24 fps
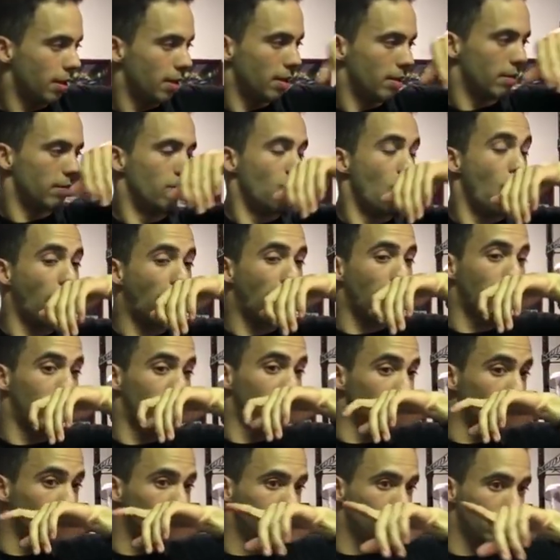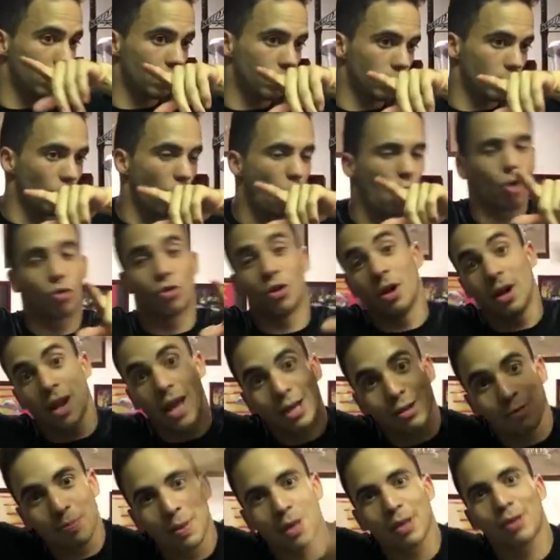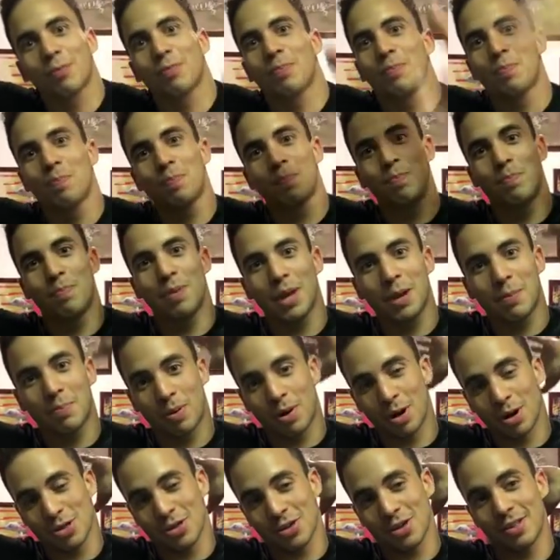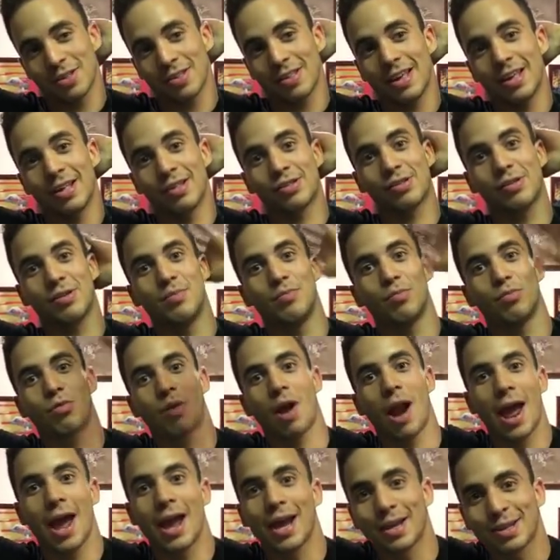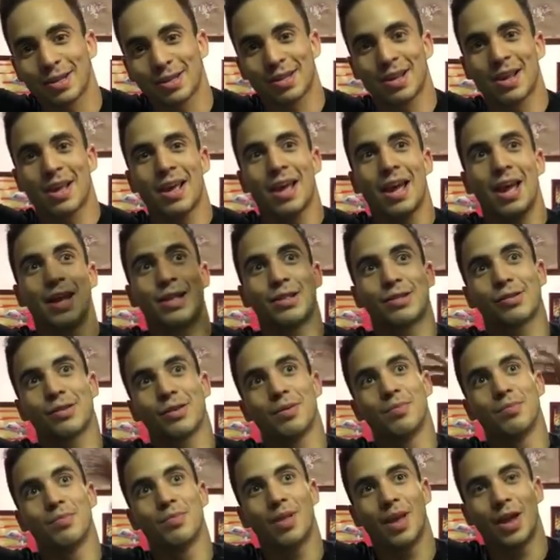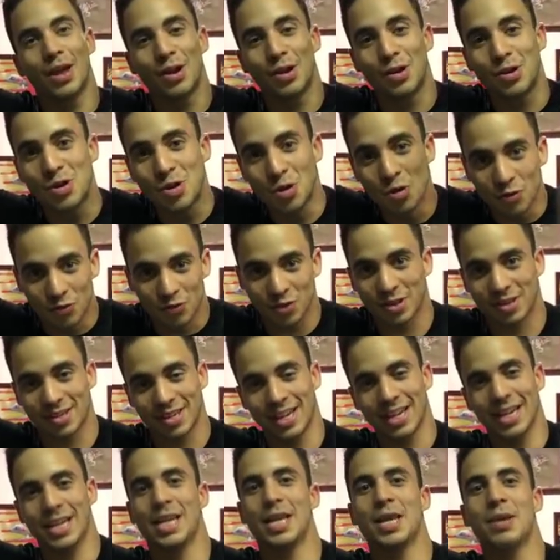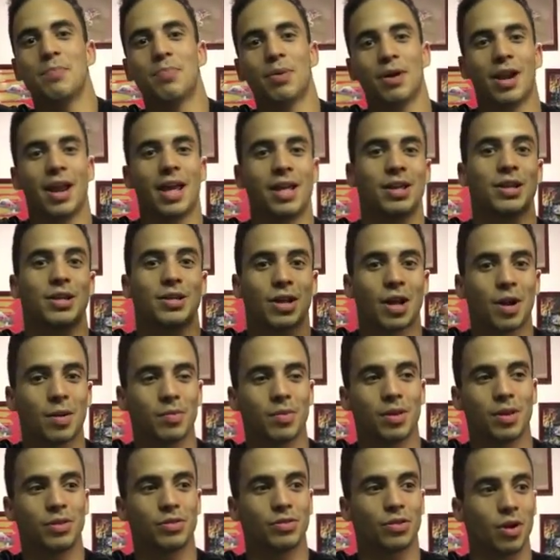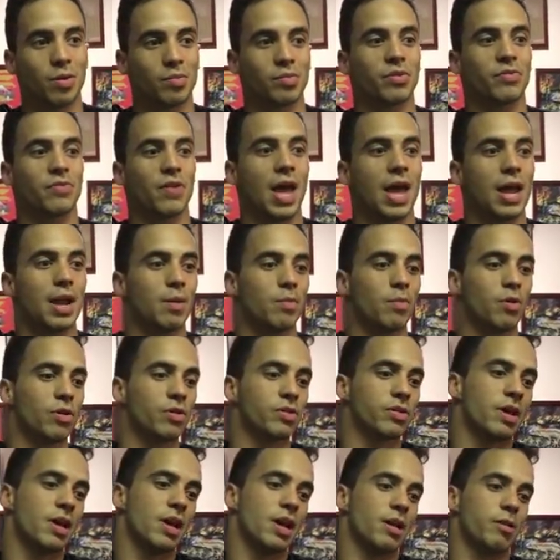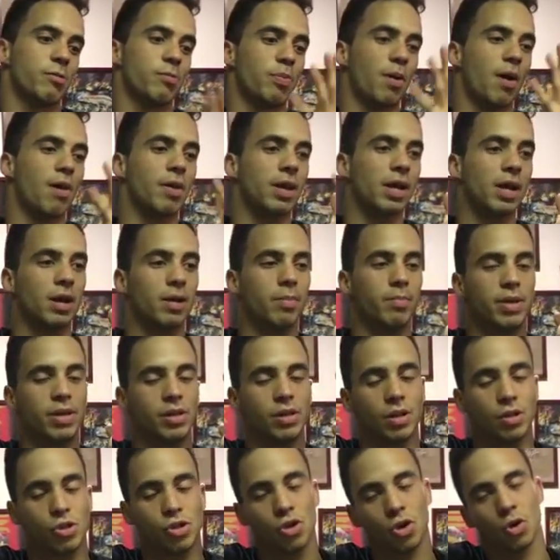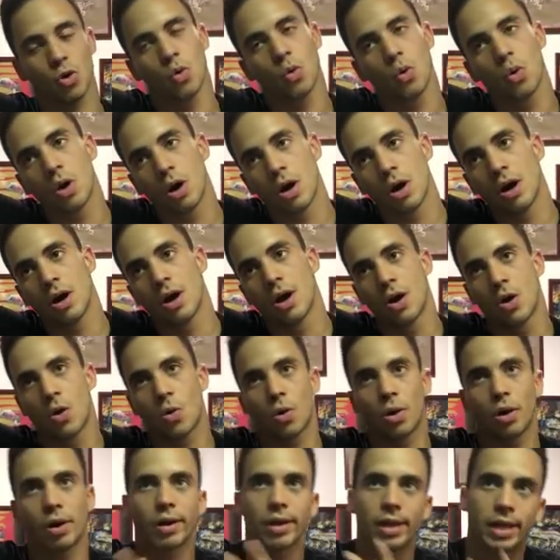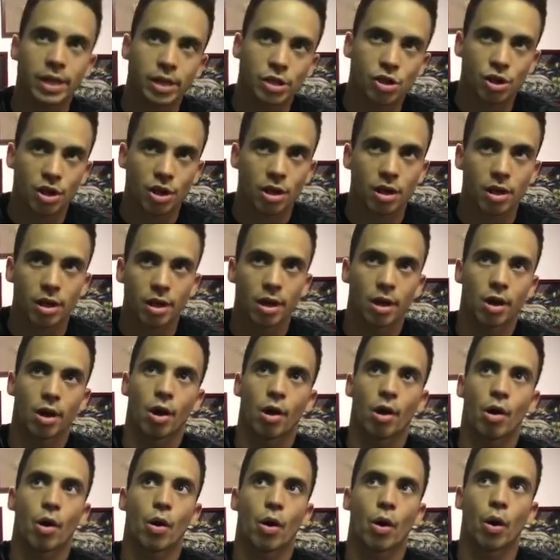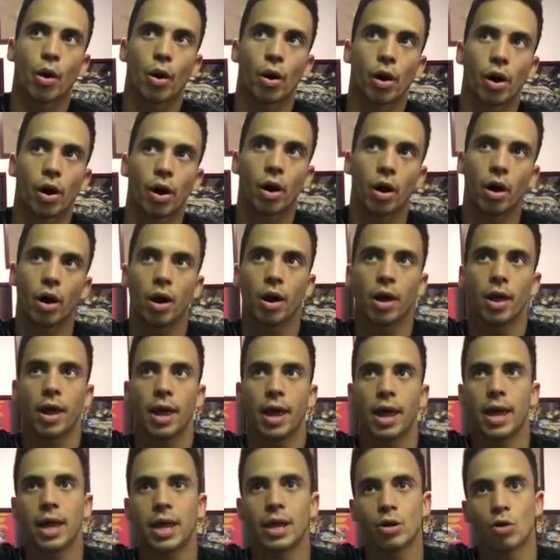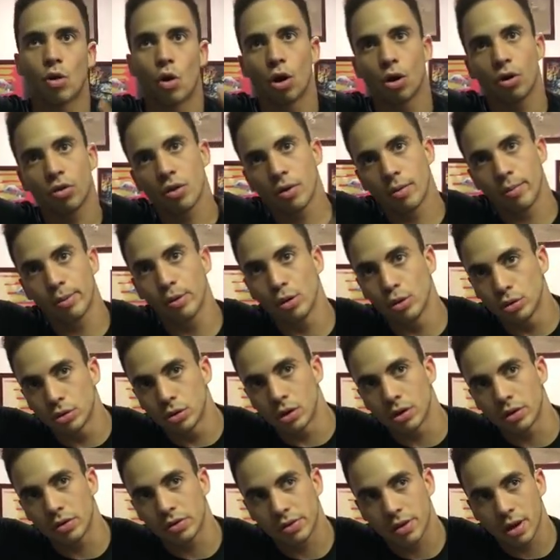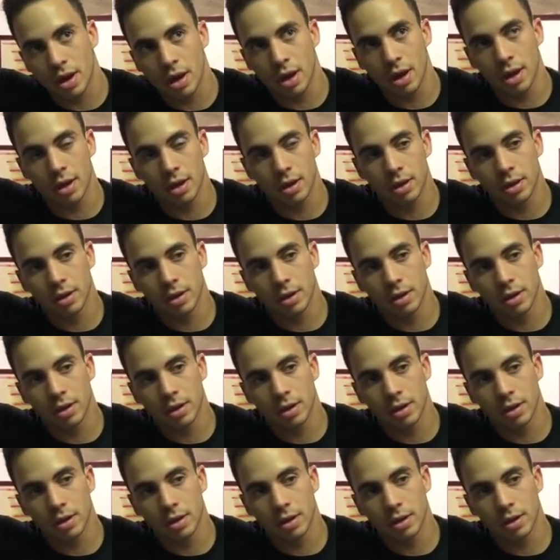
more blue tongue. Oh, the next big purchase is some racks and a new facility. But in terms of animals, it's probably gonna be a Chihuahua or a Lychee or a northern blue tongue skink.